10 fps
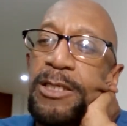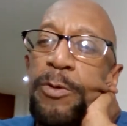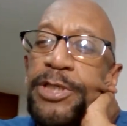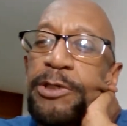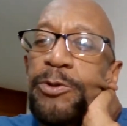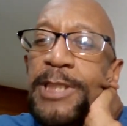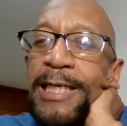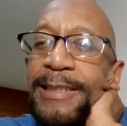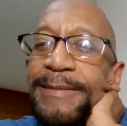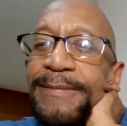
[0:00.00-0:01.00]
Norwegian Cruise
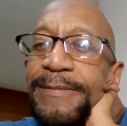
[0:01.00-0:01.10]
Line.